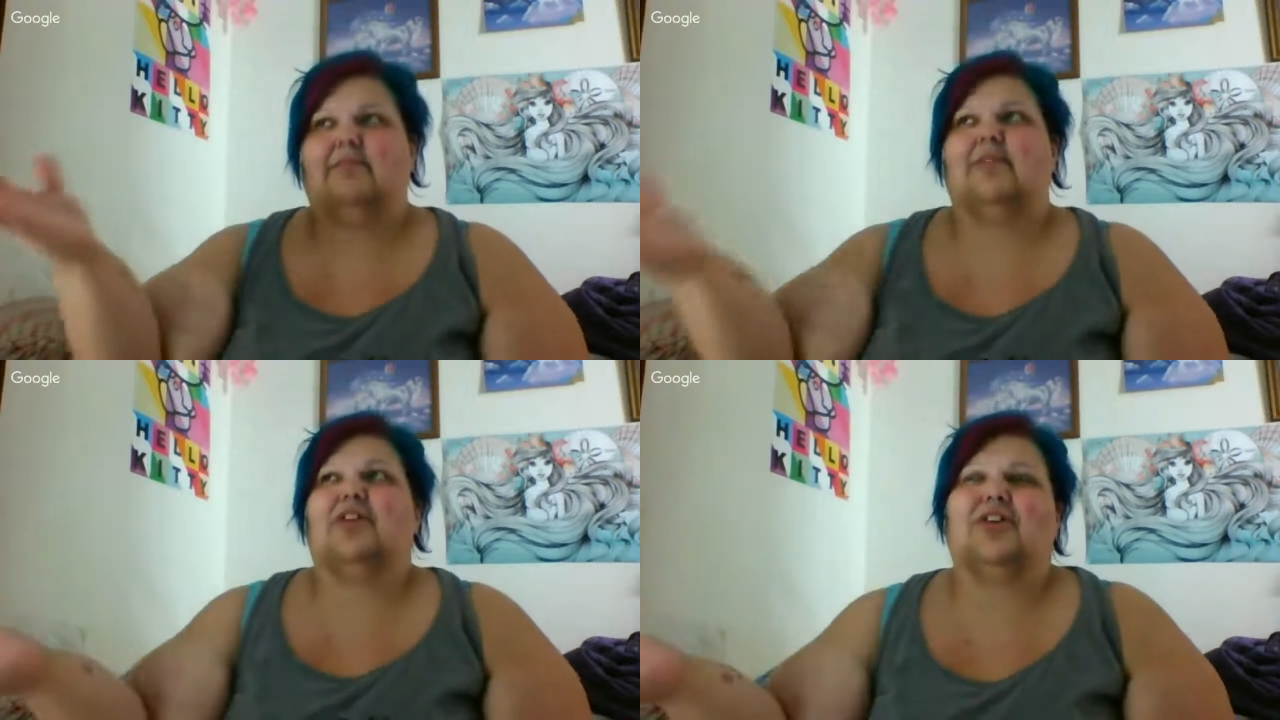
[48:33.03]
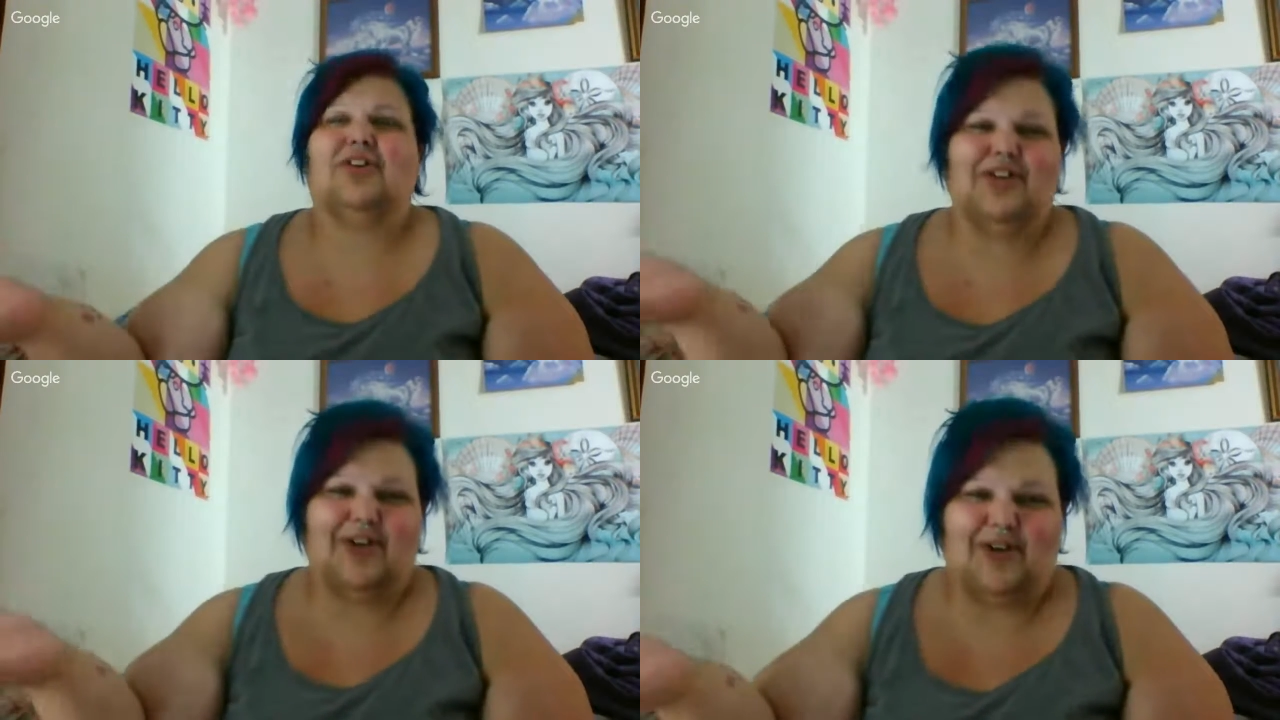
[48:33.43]

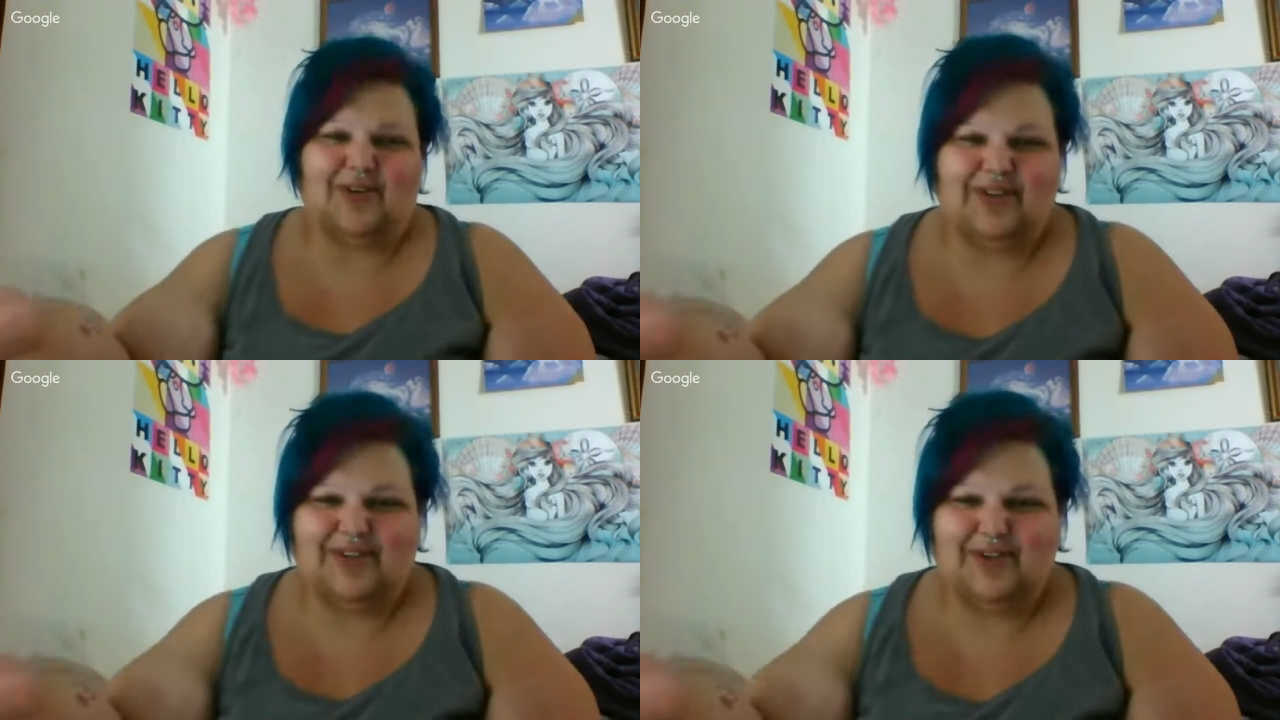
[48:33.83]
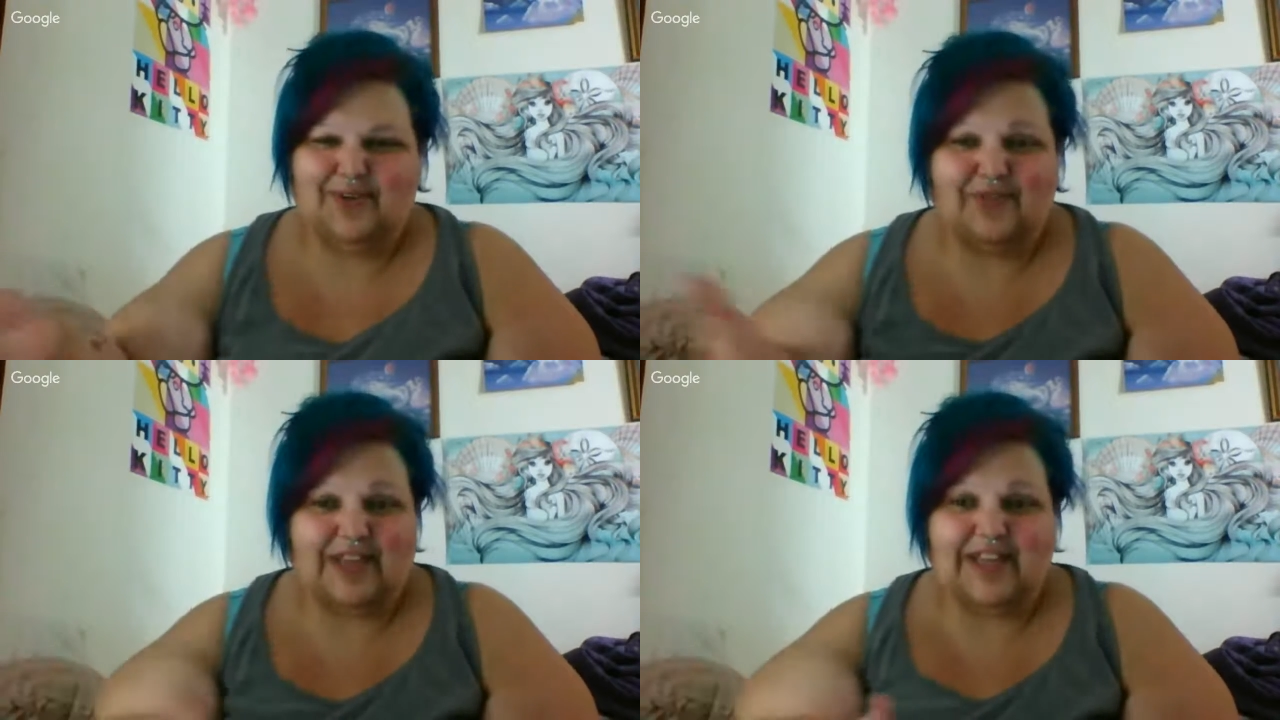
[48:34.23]
you know,
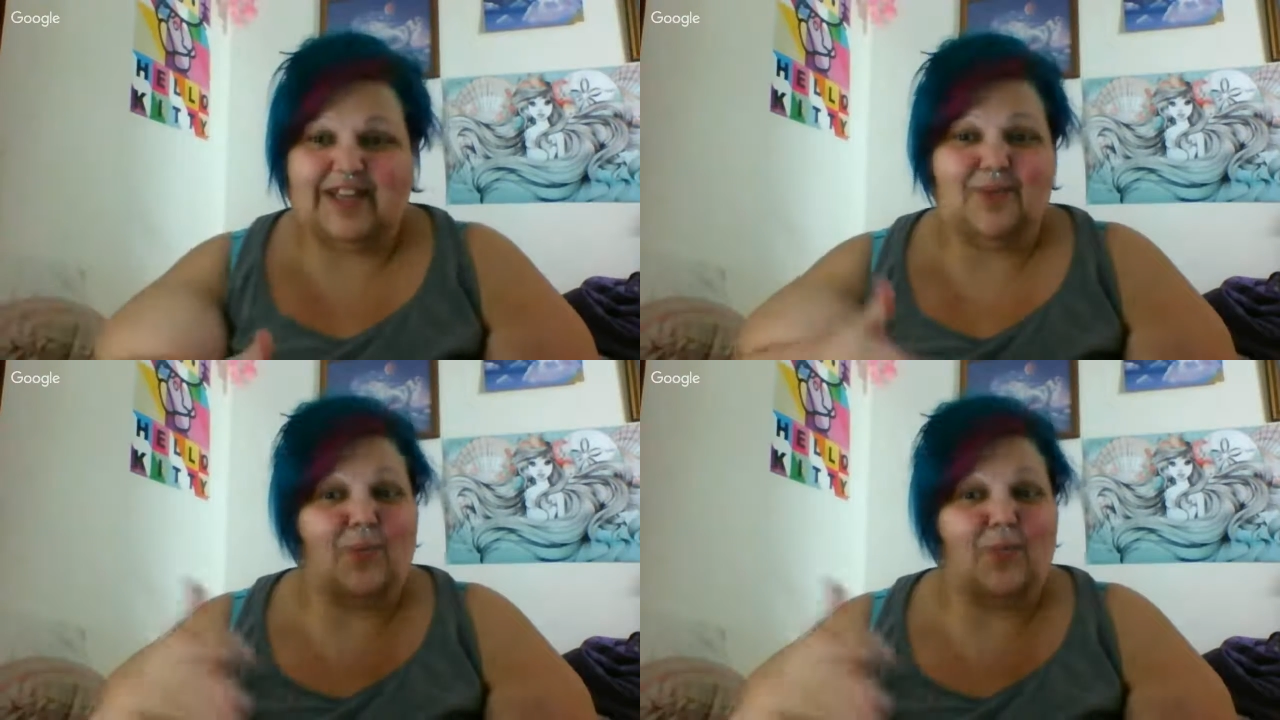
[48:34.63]
you've eaten